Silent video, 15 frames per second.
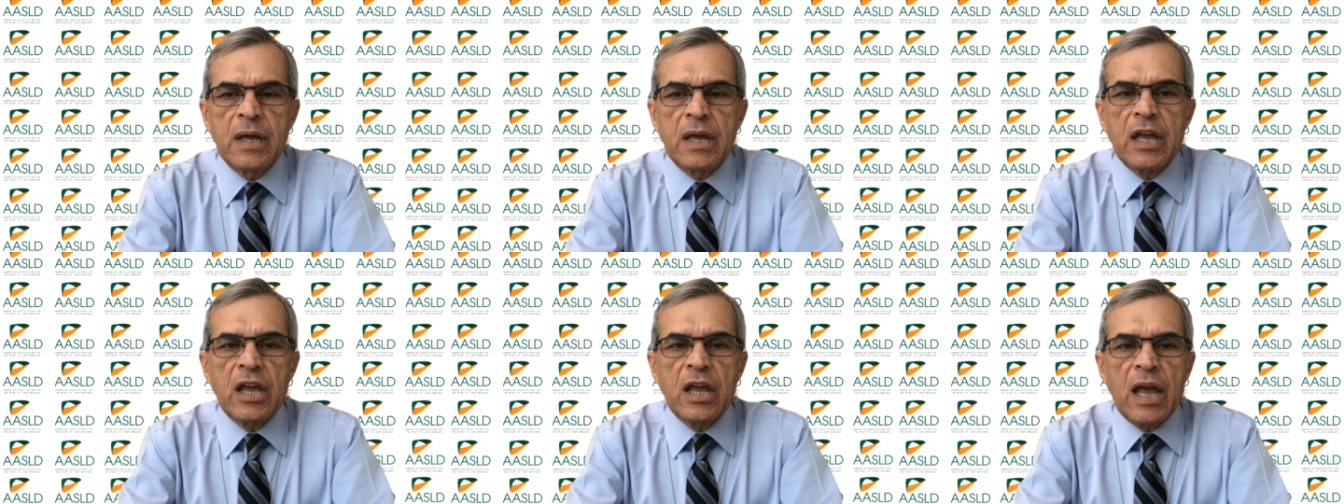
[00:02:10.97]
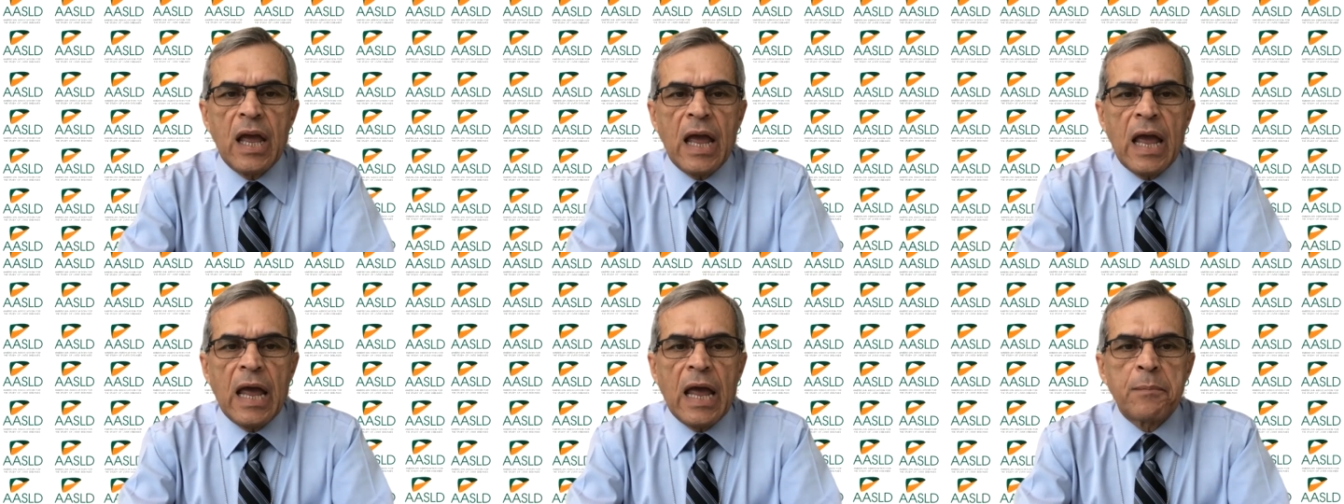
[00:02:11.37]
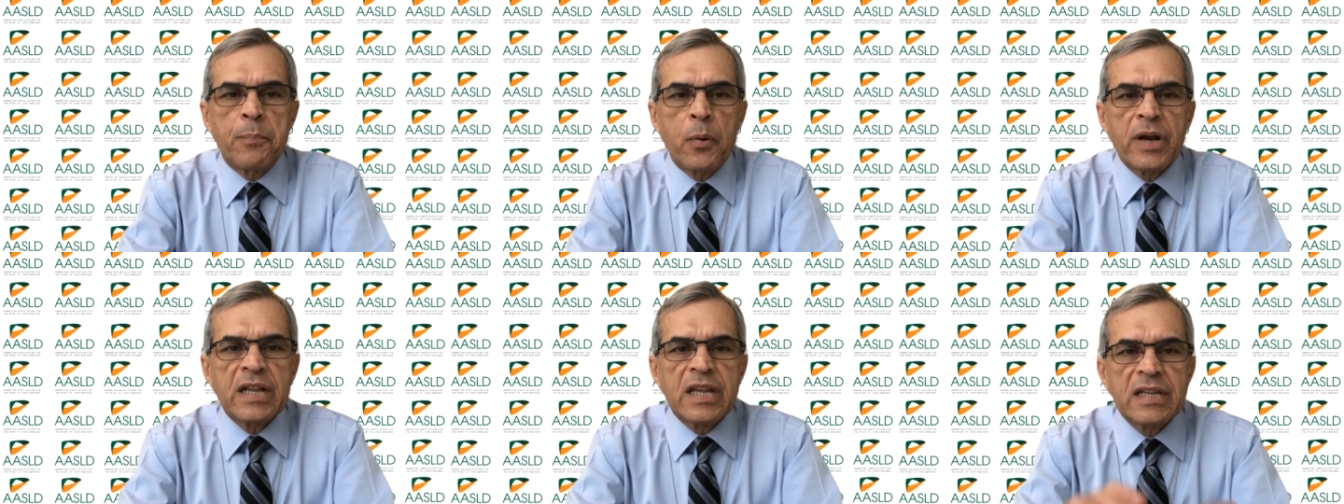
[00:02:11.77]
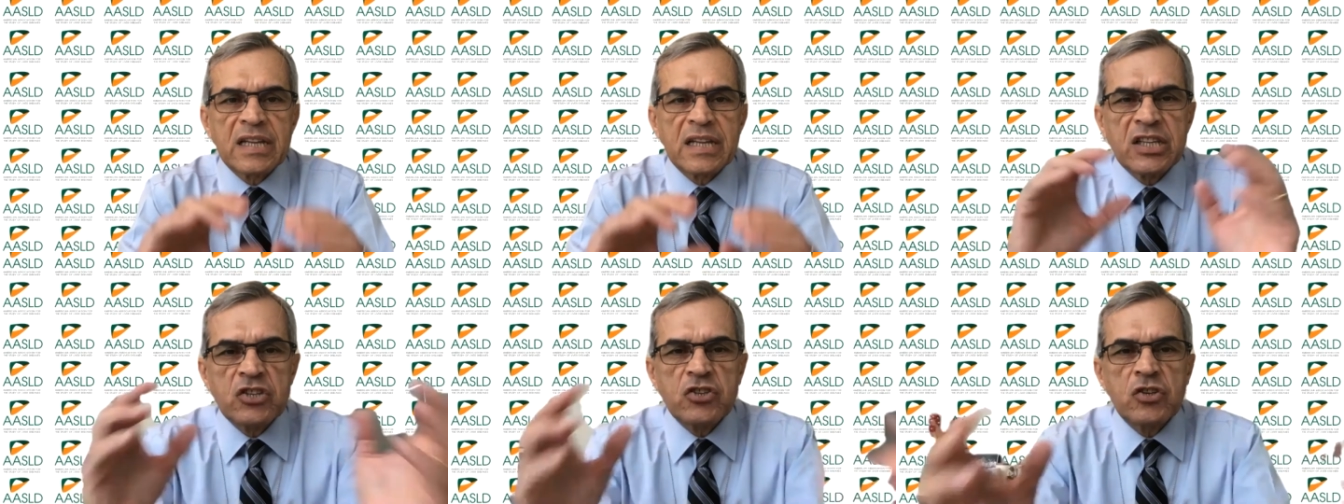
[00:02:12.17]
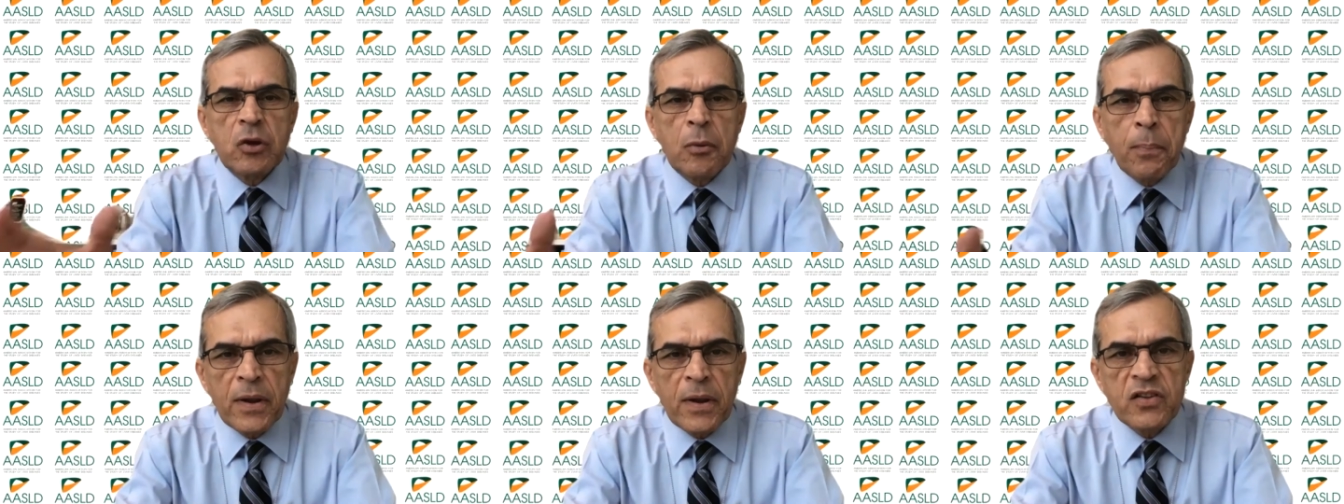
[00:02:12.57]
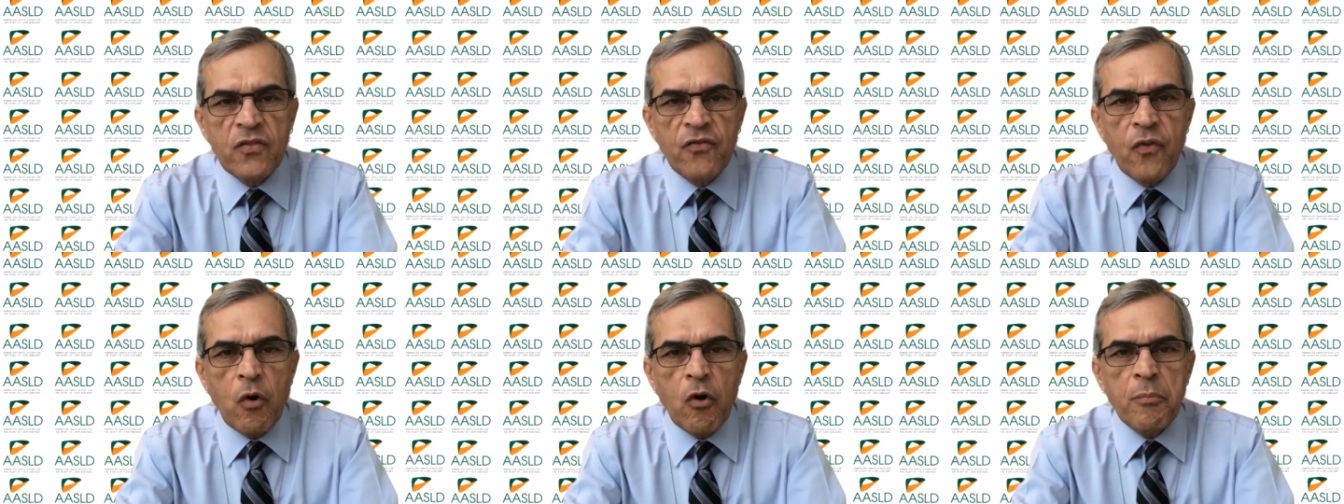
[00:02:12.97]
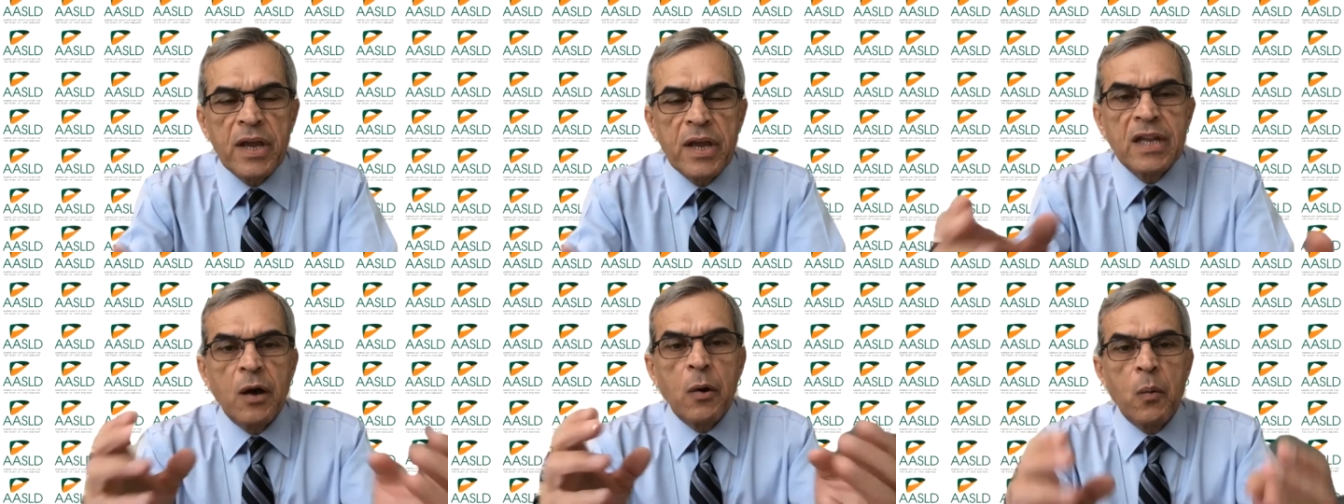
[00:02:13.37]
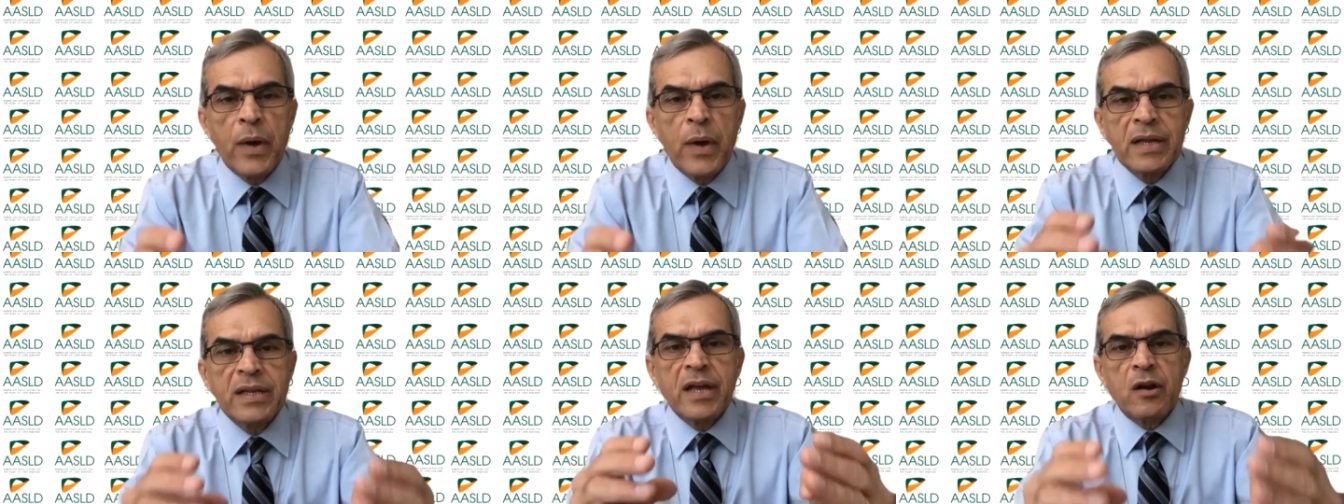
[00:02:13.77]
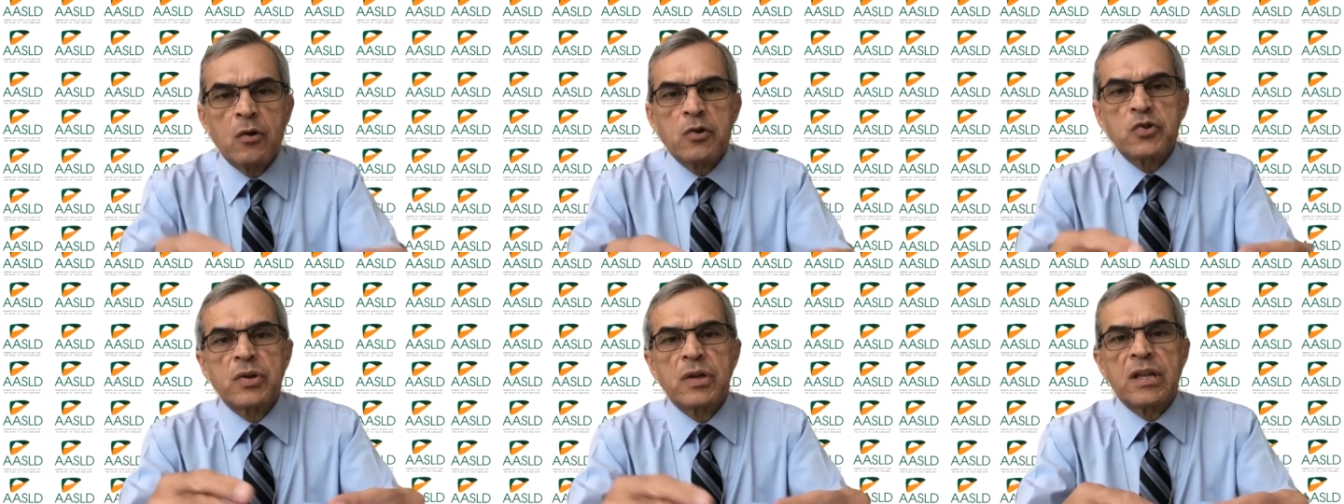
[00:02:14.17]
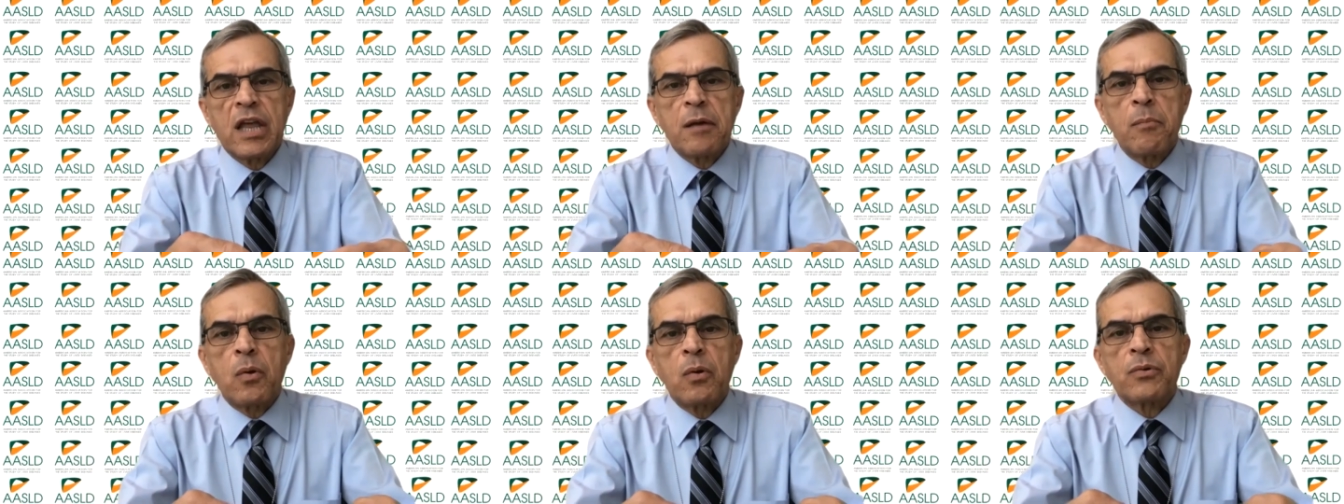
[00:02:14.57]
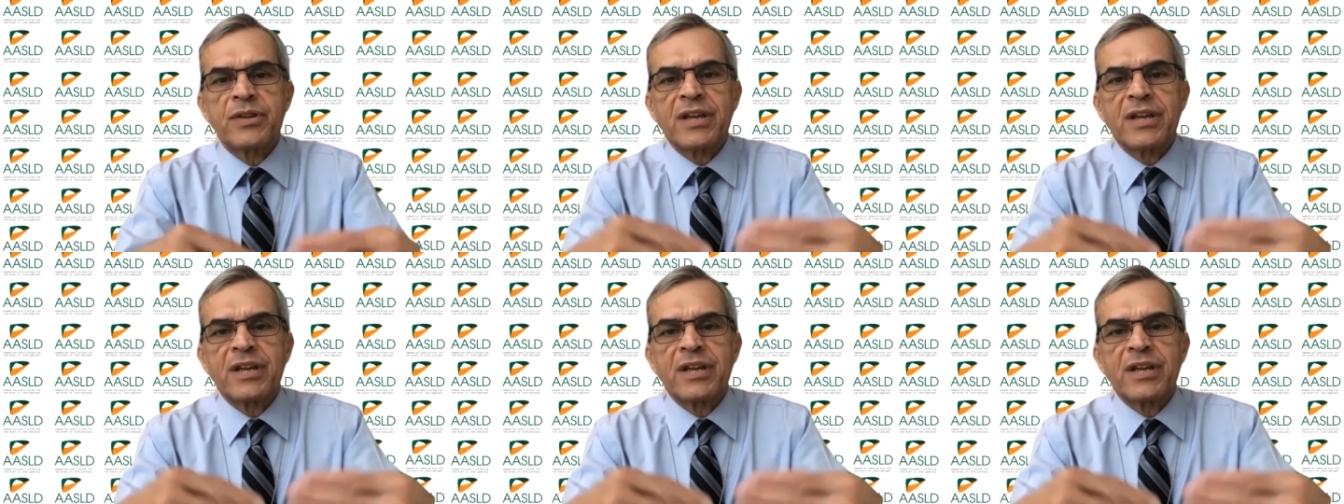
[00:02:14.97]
and put it in a digital platform in a way that also enabled